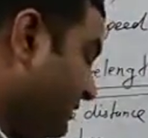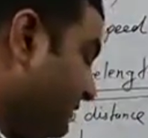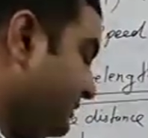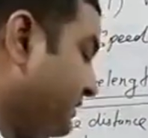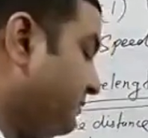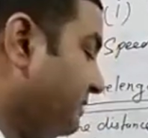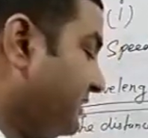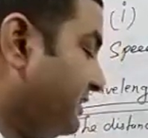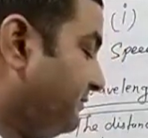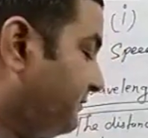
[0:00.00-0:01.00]
the number
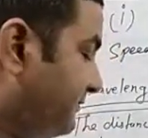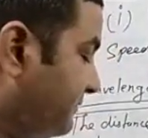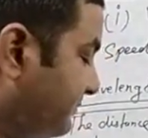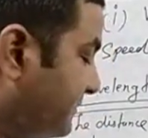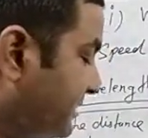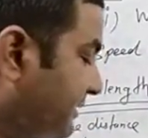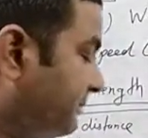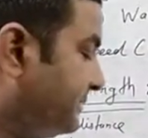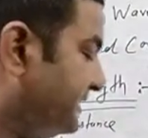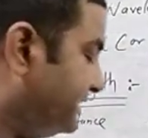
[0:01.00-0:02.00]
of
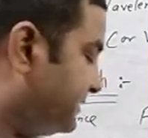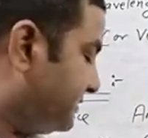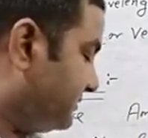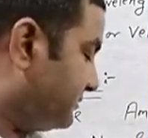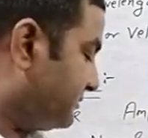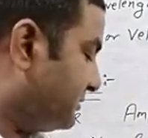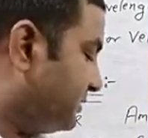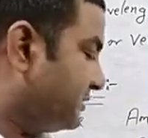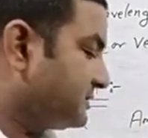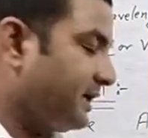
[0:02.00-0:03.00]
complete
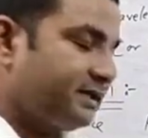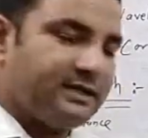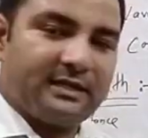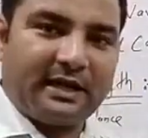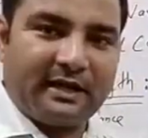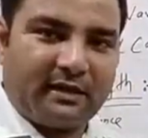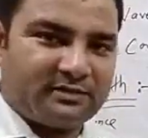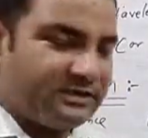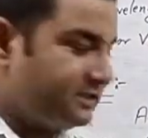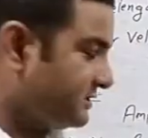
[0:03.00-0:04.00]
cycle or
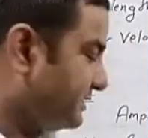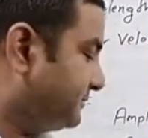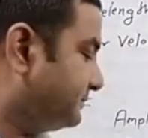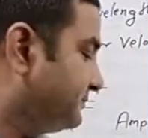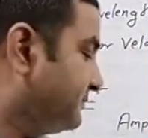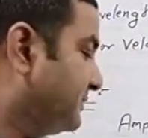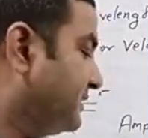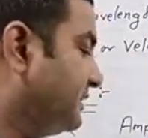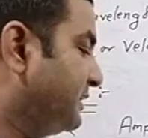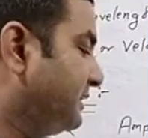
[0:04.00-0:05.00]
oscillation
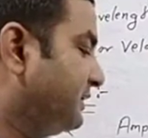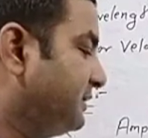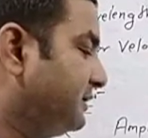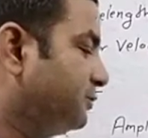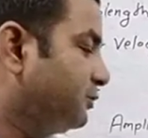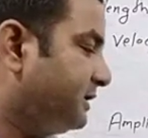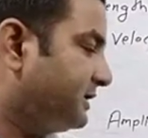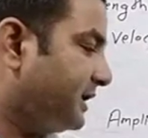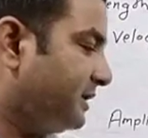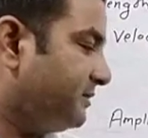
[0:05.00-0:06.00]
in unit
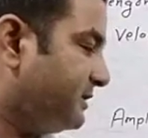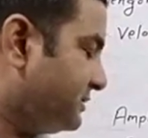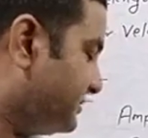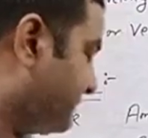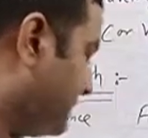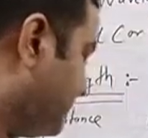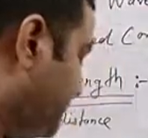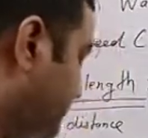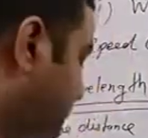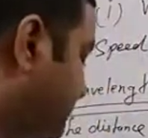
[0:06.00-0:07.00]
time is defined
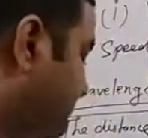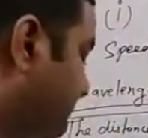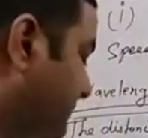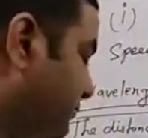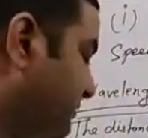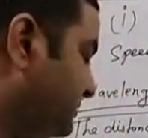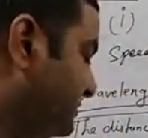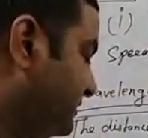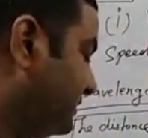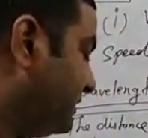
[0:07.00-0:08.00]
as
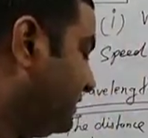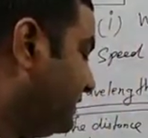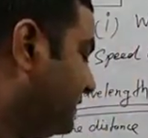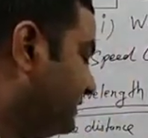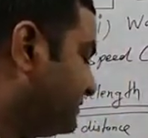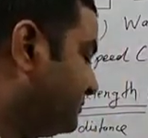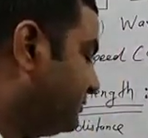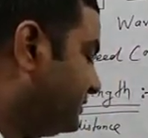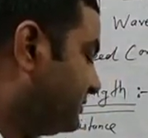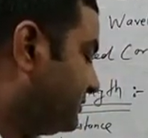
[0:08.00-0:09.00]
frequency, its
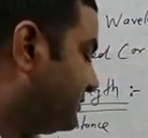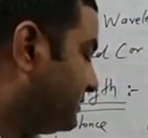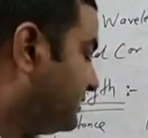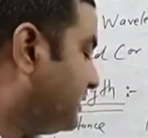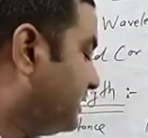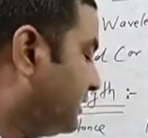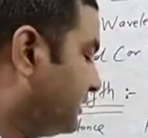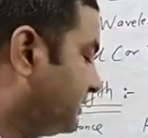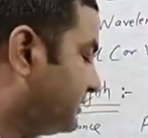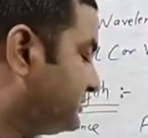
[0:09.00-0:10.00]
unit
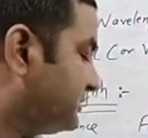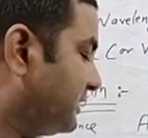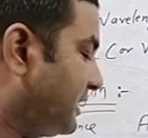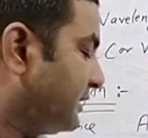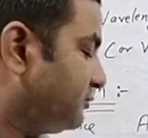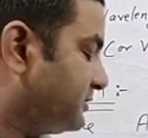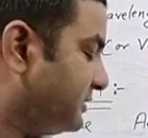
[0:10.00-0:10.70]
hertz, or you